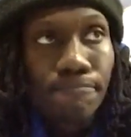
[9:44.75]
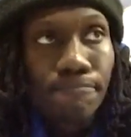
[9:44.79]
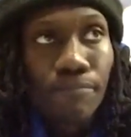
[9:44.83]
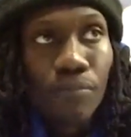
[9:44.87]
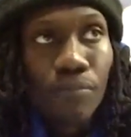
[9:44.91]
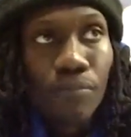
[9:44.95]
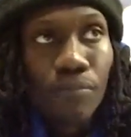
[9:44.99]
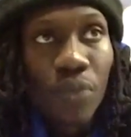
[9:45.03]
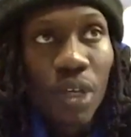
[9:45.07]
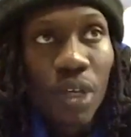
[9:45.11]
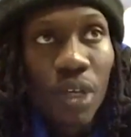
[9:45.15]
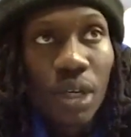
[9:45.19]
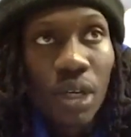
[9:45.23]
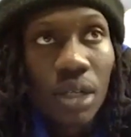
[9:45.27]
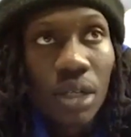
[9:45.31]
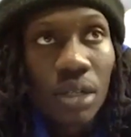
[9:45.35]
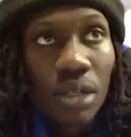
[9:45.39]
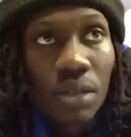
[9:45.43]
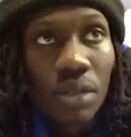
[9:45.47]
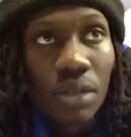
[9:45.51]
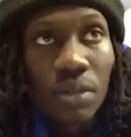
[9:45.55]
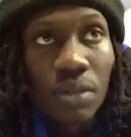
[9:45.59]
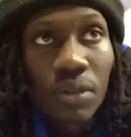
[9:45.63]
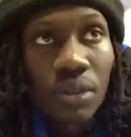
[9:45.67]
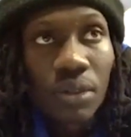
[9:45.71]
No.
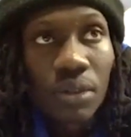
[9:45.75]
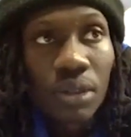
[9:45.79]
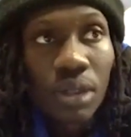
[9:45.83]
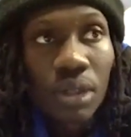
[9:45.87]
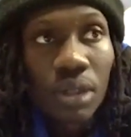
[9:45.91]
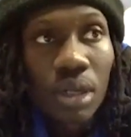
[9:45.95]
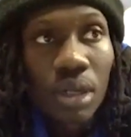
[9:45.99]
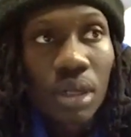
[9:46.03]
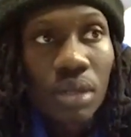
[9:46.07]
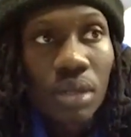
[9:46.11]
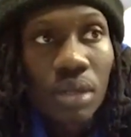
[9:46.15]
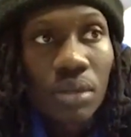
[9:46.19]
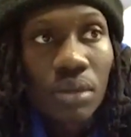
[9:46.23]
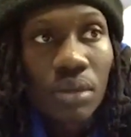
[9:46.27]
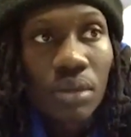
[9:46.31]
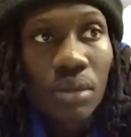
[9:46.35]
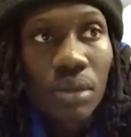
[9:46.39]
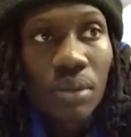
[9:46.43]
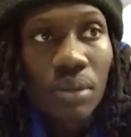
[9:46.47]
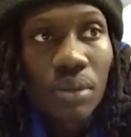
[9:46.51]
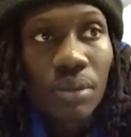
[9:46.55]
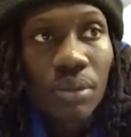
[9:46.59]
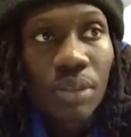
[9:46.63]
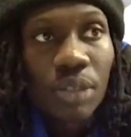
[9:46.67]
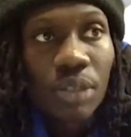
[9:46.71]

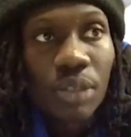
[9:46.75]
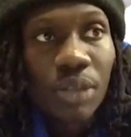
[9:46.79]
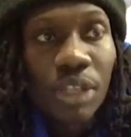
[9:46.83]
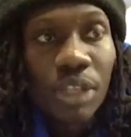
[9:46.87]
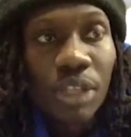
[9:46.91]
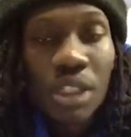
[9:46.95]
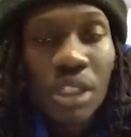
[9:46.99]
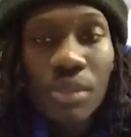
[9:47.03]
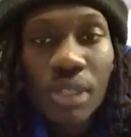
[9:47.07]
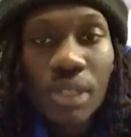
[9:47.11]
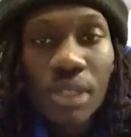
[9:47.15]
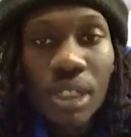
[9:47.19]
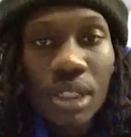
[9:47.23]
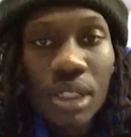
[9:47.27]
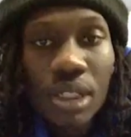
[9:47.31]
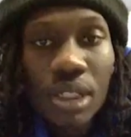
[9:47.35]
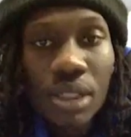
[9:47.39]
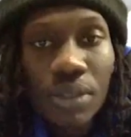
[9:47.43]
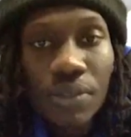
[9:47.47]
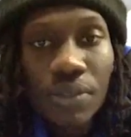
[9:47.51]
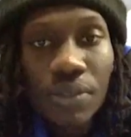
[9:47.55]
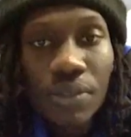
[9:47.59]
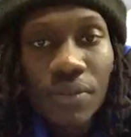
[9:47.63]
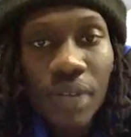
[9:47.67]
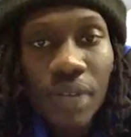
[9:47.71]
Especially because,
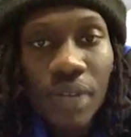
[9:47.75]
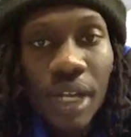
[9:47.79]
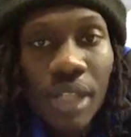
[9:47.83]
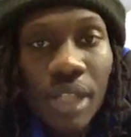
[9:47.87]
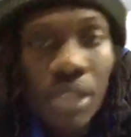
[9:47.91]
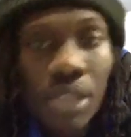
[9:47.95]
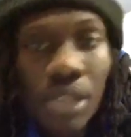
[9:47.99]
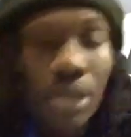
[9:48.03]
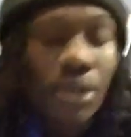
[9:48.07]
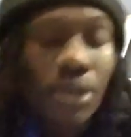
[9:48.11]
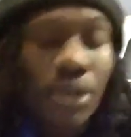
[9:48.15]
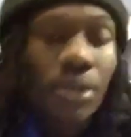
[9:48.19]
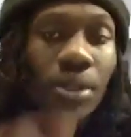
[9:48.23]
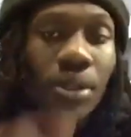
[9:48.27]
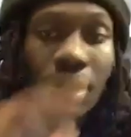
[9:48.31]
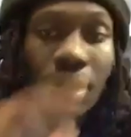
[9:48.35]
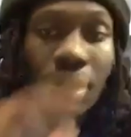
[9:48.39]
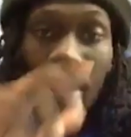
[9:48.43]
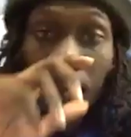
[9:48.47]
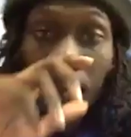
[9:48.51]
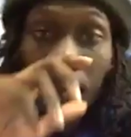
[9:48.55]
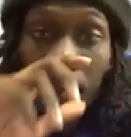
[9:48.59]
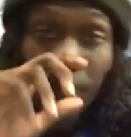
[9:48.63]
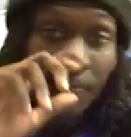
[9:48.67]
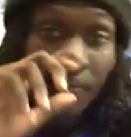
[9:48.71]
like I said
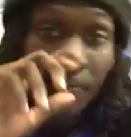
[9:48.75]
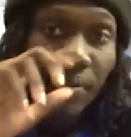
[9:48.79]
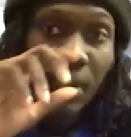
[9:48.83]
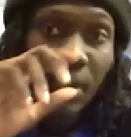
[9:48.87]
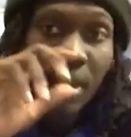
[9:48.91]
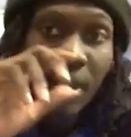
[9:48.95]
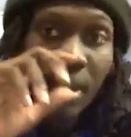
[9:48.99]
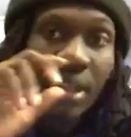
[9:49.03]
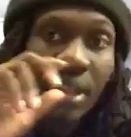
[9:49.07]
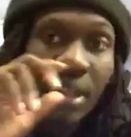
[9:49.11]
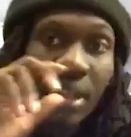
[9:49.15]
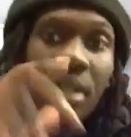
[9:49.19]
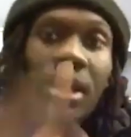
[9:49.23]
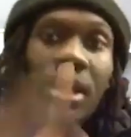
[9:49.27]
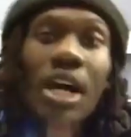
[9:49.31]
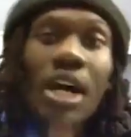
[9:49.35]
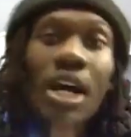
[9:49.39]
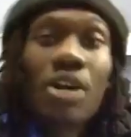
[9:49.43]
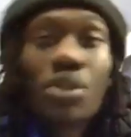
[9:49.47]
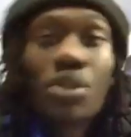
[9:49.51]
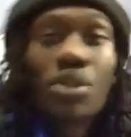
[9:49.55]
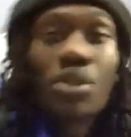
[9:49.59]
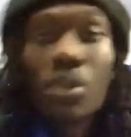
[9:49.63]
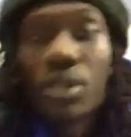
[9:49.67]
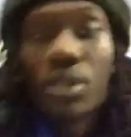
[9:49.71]
earlier, how
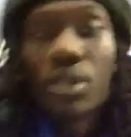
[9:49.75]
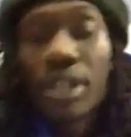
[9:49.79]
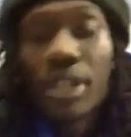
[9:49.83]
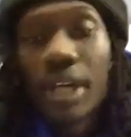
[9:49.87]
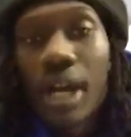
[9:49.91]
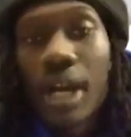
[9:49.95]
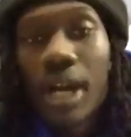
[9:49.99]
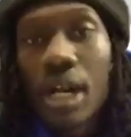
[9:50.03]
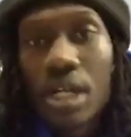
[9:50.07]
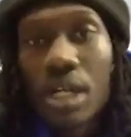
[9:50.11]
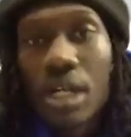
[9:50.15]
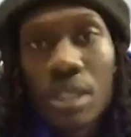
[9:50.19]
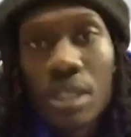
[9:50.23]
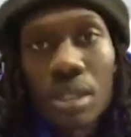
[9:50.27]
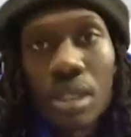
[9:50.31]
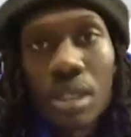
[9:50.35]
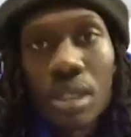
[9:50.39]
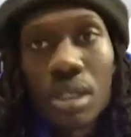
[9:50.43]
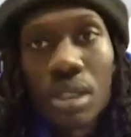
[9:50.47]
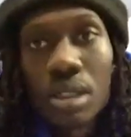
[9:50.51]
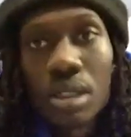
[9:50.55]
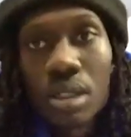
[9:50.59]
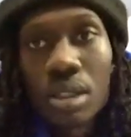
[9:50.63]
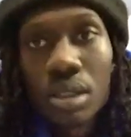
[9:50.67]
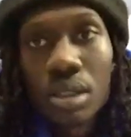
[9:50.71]
tall the guys are.
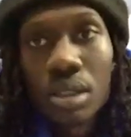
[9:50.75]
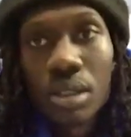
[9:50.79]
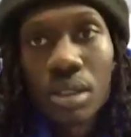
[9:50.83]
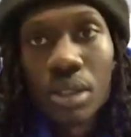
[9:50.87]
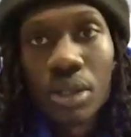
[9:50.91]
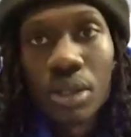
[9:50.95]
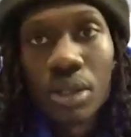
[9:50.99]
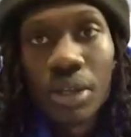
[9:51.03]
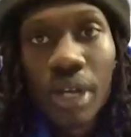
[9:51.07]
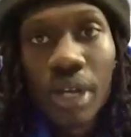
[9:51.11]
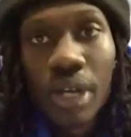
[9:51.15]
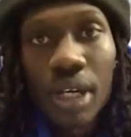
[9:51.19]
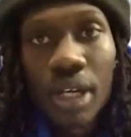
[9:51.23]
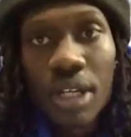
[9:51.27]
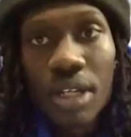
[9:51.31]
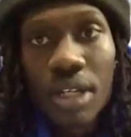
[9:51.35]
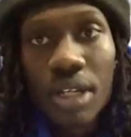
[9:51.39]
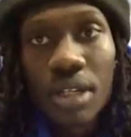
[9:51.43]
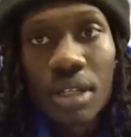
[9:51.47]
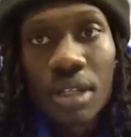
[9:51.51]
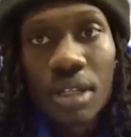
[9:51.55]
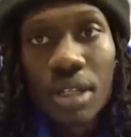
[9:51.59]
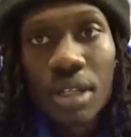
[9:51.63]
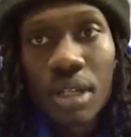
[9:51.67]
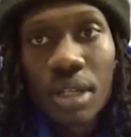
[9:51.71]
You know, you got
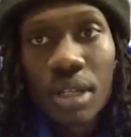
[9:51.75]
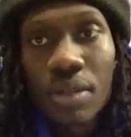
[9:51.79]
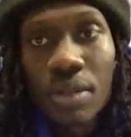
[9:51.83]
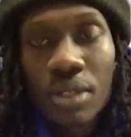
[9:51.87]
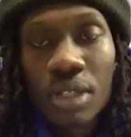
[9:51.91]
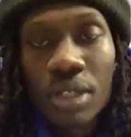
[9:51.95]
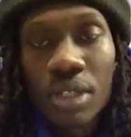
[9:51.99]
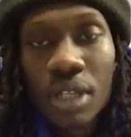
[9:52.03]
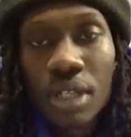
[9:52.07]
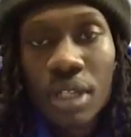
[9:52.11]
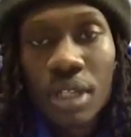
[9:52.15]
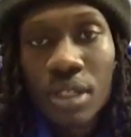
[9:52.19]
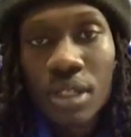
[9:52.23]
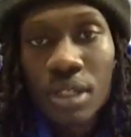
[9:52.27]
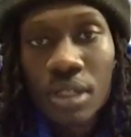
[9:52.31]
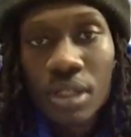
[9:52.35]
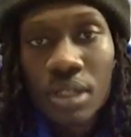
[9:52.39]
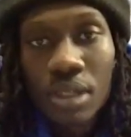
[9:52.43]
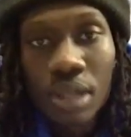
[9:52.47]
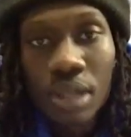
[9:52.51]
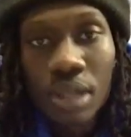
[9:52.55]
6'9",